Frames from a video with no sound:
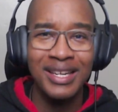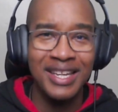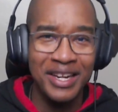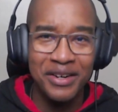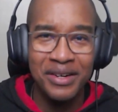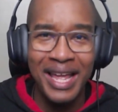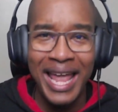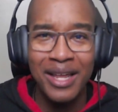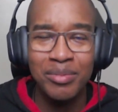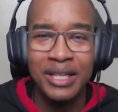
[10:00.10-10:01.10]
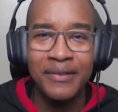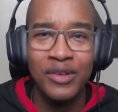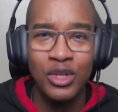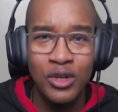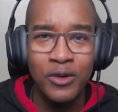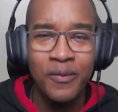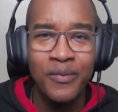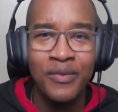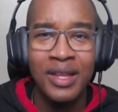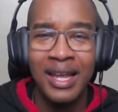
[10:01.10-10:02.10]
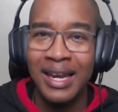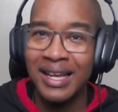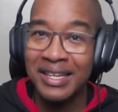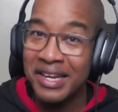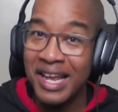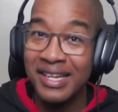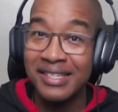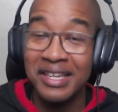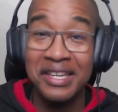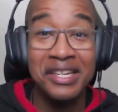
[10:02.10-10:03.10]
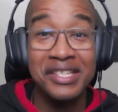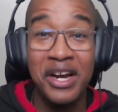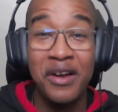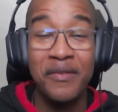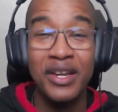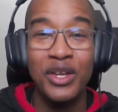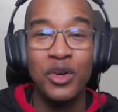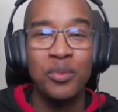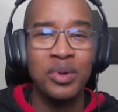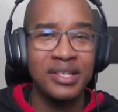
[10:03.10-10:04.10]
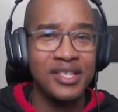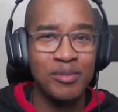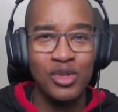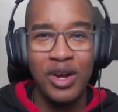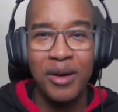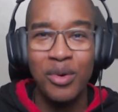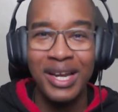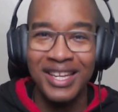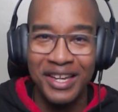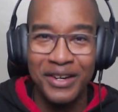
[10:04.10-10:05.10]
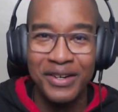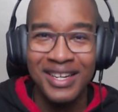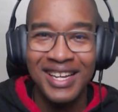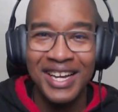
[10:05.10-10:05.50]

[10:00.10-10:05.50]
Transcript: here, handpicked for you. And I didn't ask in the entire video, but subscribe right here.